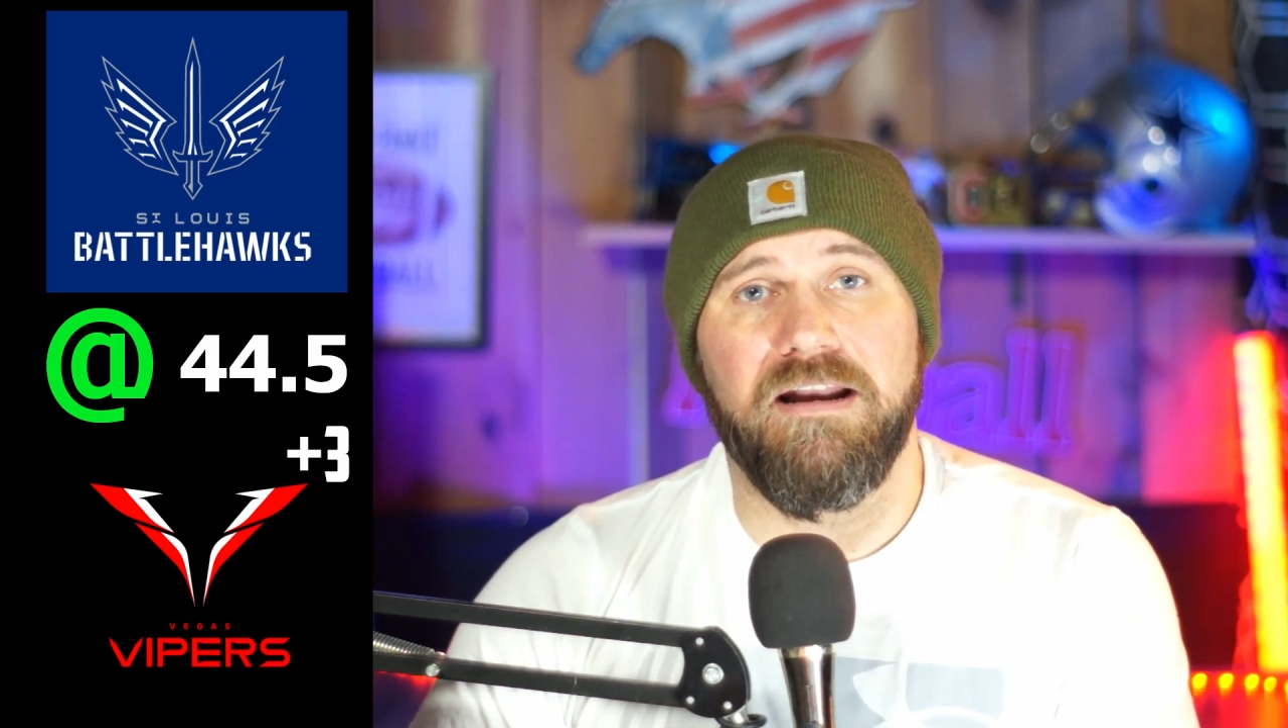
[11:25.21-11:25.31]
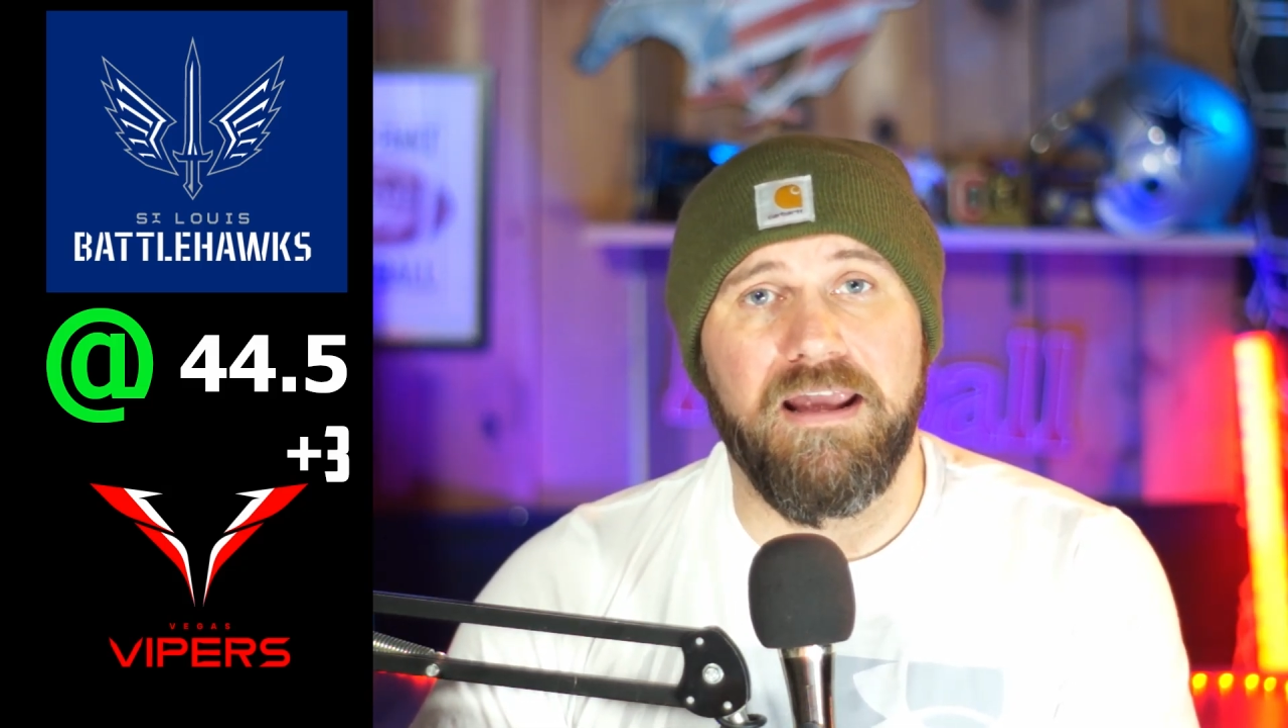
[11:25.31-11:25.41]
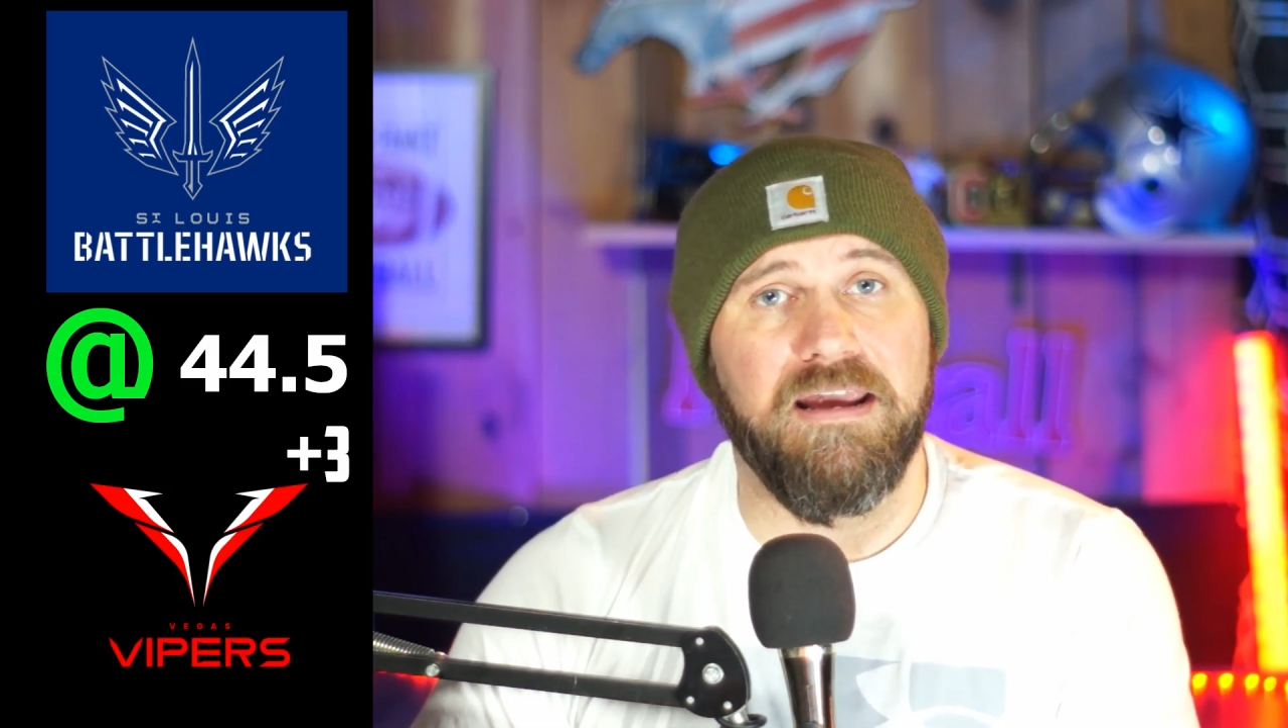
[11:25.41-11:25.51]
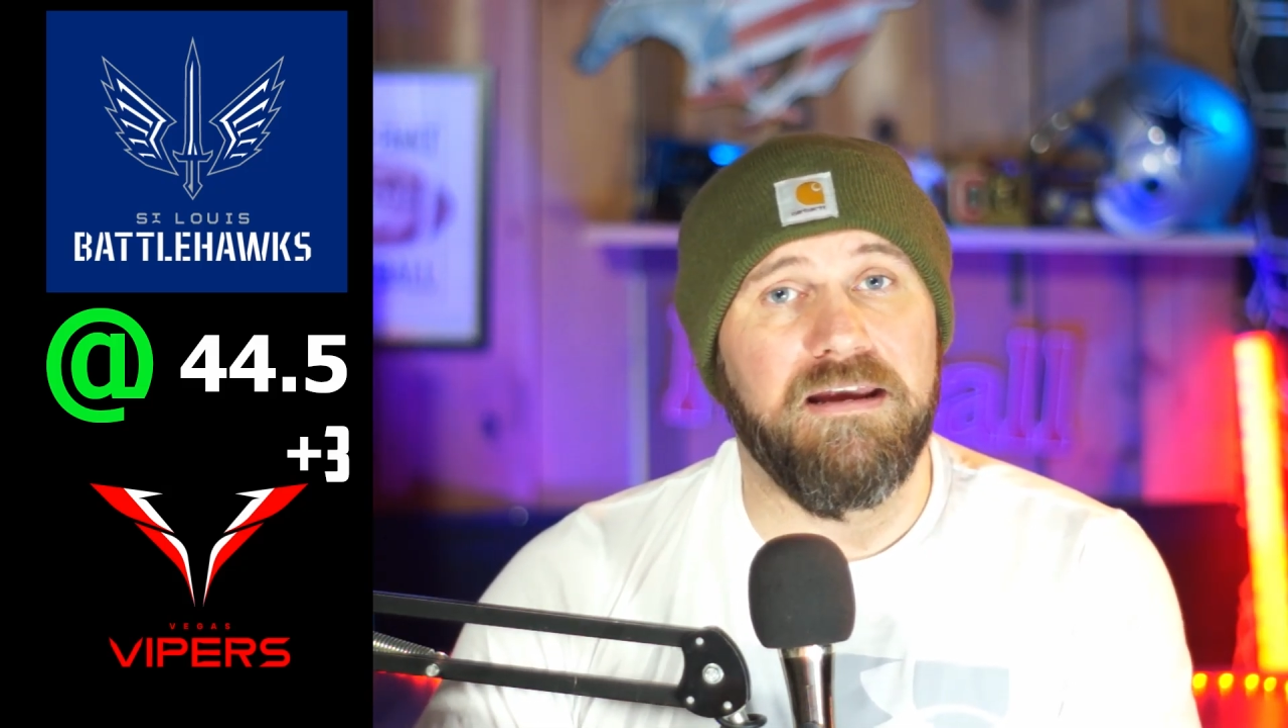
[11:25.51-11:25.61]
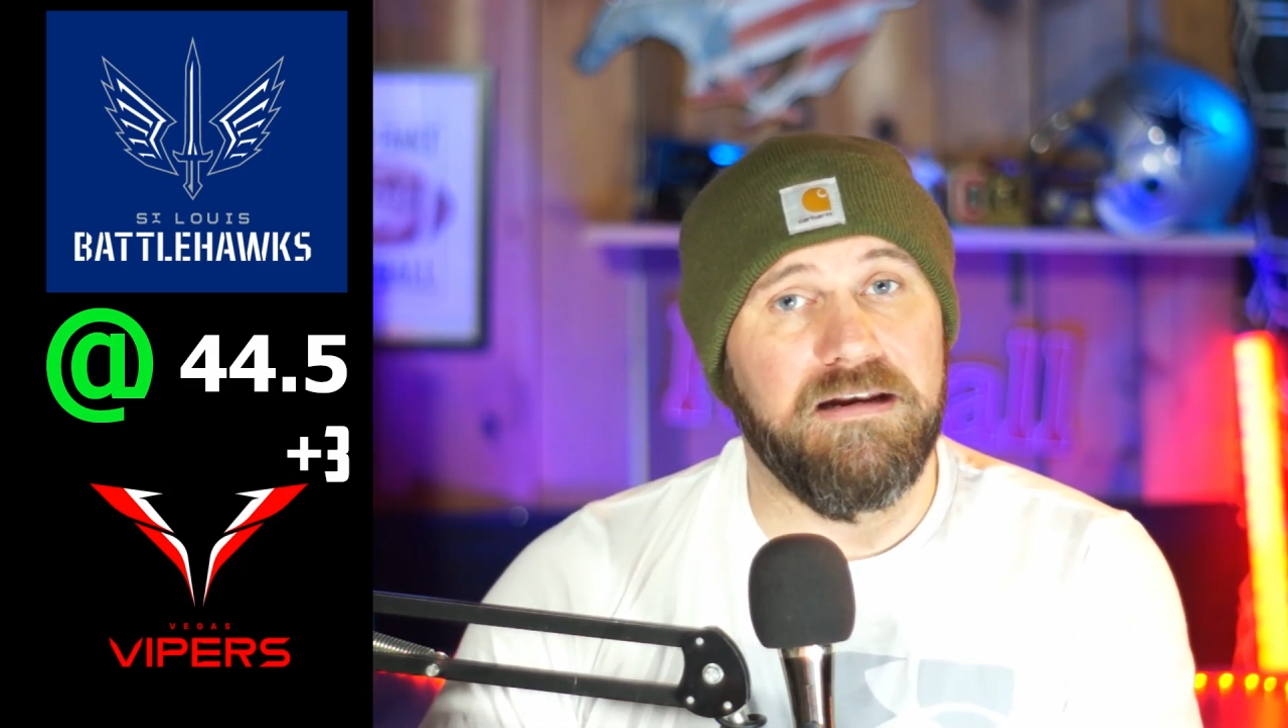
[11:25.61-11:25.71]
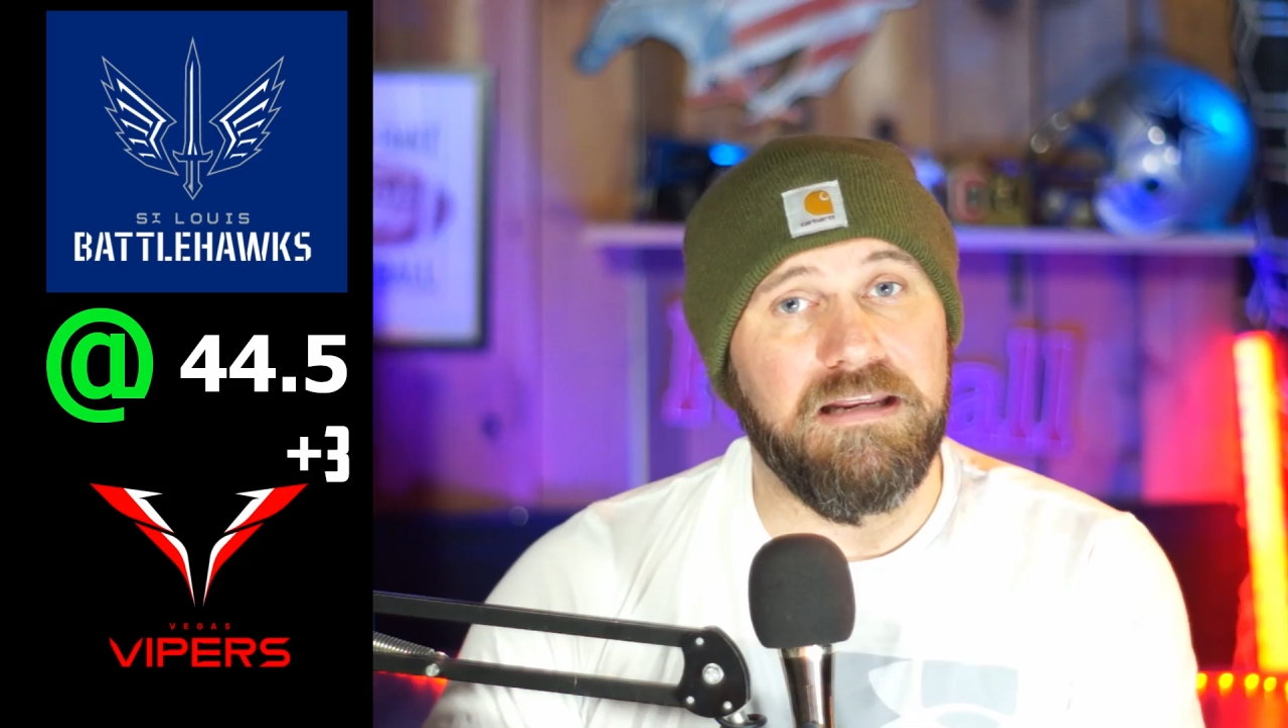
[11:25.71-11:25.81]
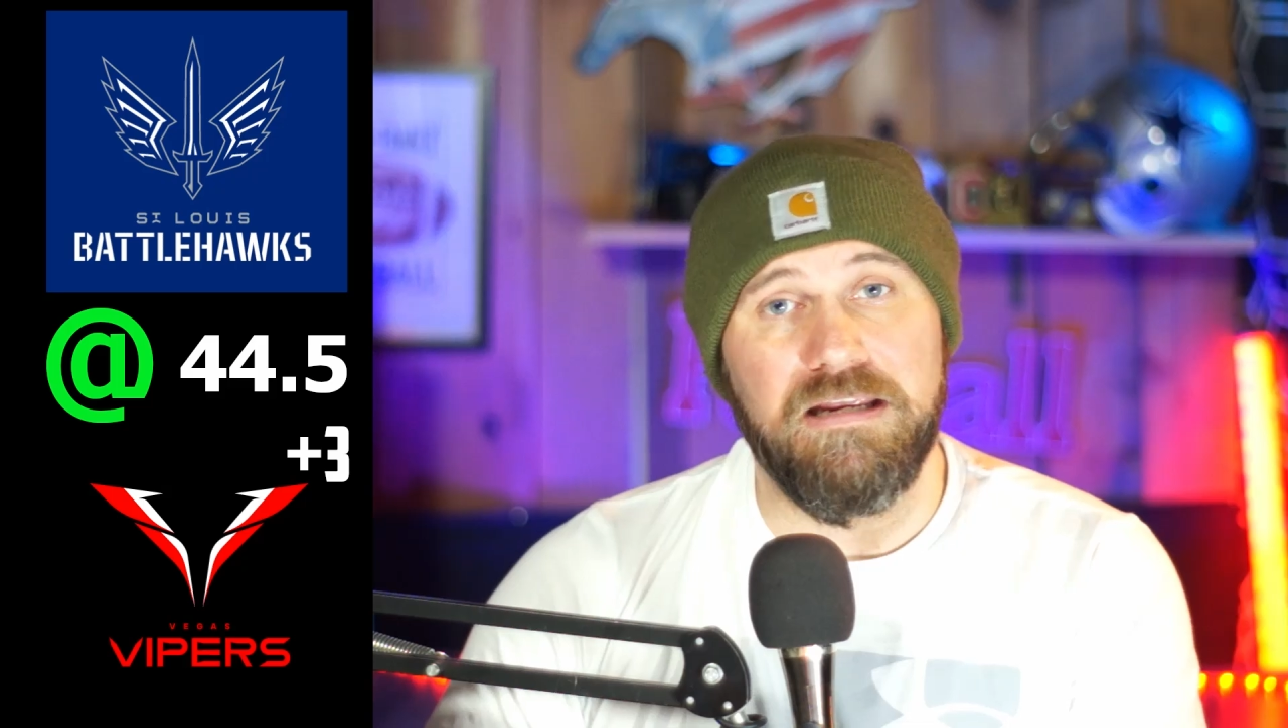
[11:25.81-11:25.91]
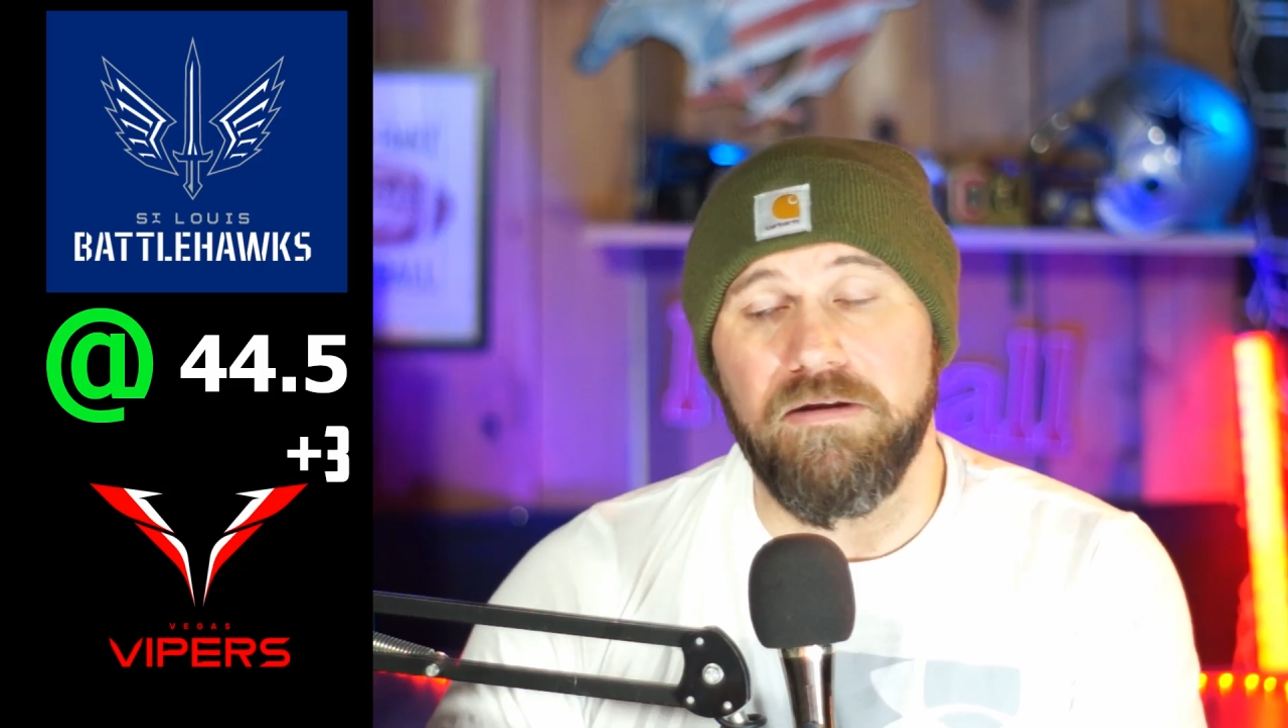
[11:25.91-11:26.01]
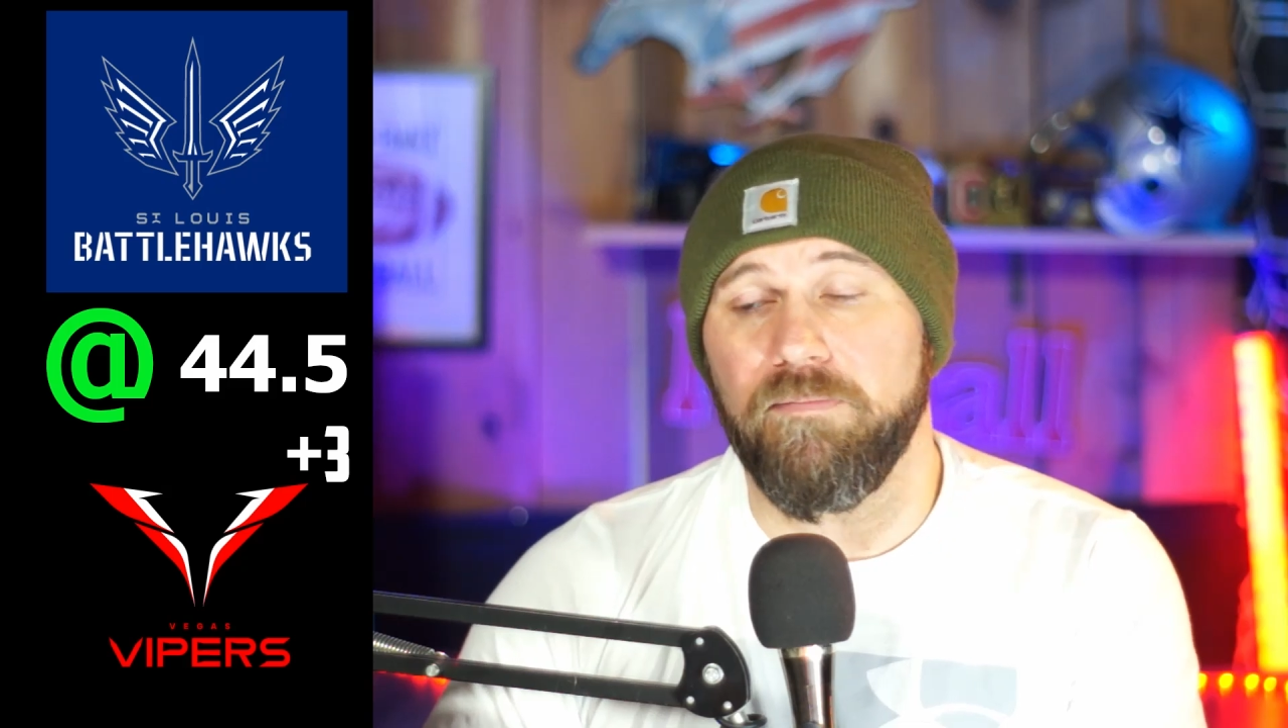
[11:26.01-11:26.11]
and he